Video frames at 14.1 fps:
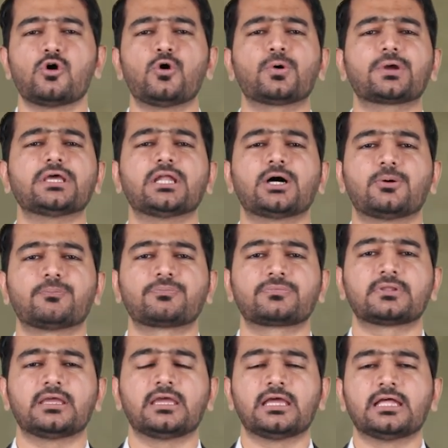Okay, now
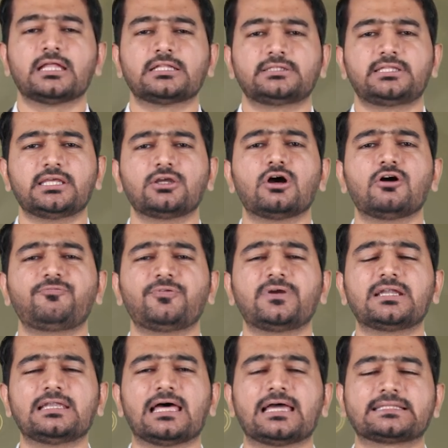think of
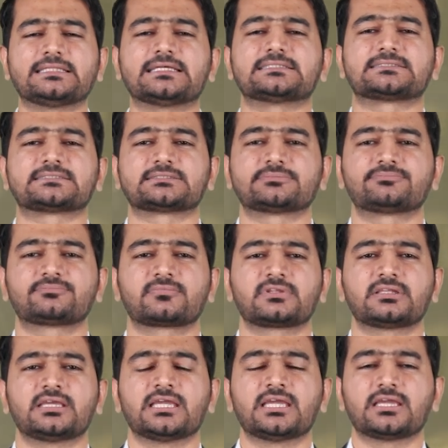it like this.
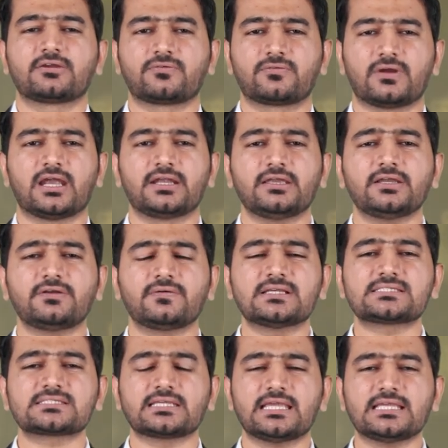Credit
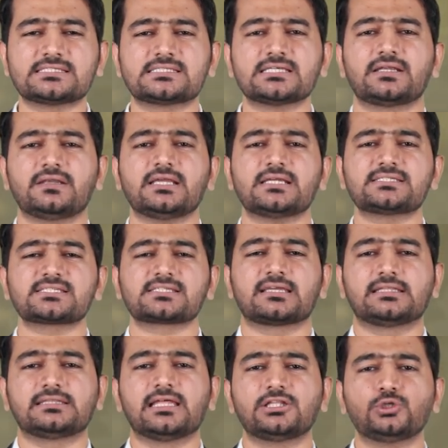risk is the risk
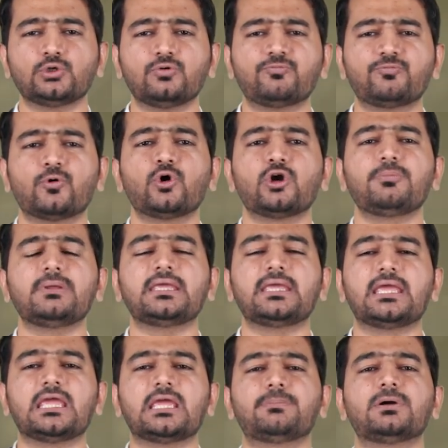that you won't be
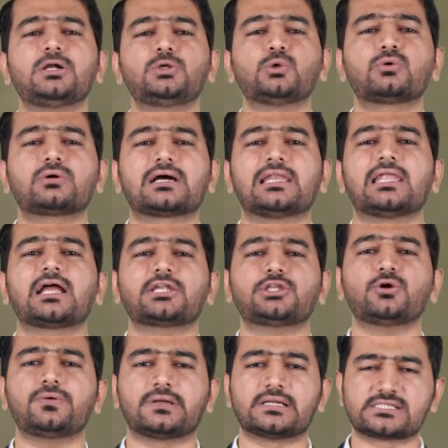able to collect
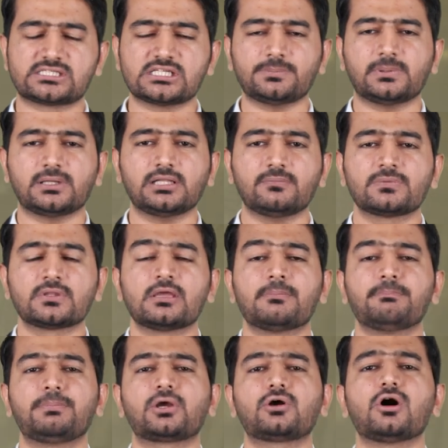your receivable
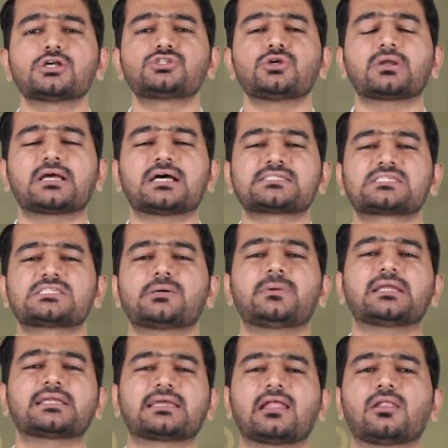because your
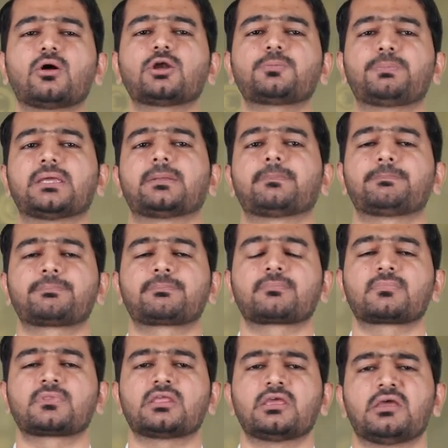customer cannot pay.
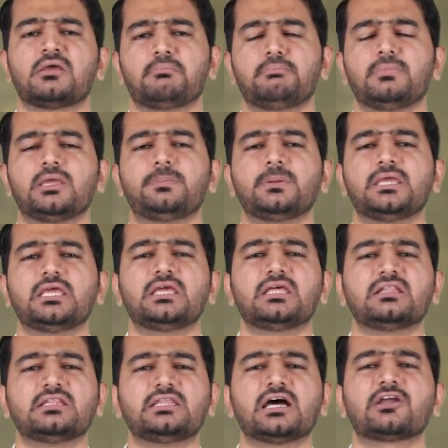Maybe
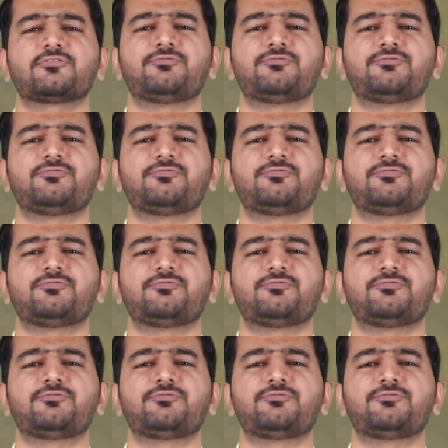they are